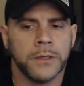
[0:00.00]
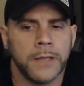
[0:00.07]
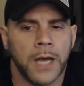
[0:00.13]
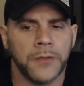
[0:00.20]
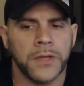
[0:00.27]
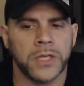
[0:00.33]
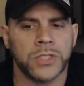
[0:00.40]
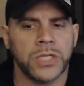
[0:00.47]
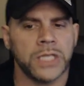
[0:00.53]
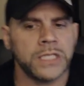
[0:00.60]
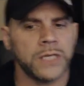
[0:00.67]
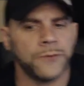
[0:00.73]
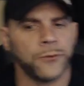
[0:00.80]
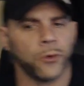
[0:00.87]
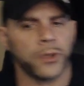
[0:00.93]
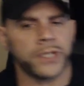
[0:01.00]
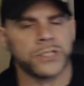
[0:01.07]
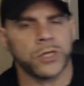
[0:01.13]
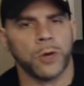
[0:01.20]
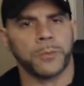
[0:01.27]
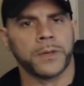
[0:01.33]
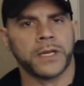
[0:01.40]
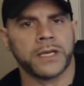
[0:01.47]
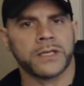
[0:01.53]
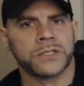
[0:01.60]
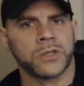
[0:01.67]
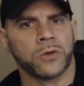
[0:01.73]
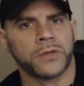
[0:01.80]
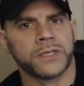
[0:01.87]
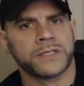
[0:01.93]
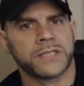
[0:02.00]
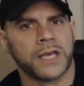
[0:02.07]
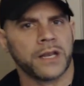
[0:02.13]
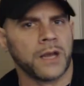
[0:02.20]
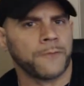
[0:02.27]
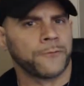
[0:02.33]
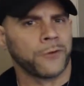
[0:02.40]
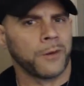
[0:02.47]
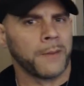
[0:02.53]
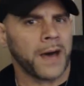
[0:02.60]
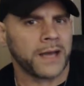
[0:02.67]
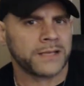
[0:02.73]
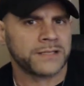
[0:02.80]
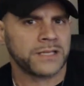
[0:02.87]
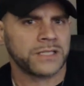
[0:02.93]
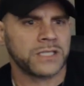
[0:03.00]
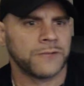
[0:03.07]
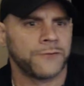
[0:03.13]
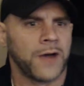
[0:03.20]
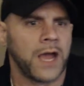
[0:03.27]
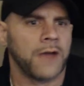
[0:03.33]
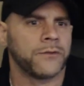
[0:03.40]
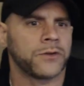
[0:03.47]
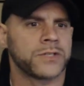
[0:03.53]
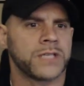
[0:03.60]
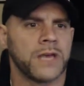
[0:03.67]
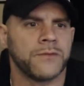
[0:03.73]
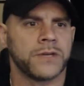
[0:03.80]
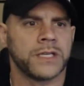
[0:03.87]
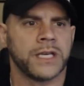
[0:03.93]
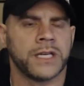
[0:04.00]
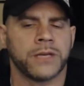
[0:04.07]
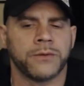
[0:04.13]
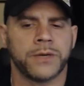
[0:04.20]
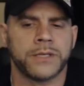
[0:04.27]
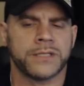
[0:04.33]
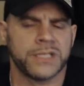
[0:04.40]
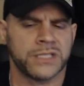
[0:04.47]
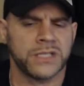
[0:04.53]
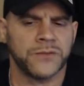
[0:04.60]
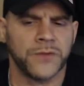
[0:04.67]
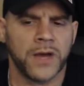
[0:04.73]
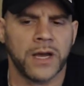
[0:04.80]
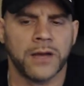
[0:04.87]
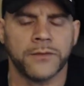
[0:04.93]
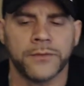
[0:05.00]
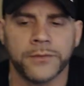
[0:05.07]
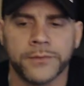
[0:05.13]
I think GT40's opening is only set up for about a 65 or 70 anyway, 65.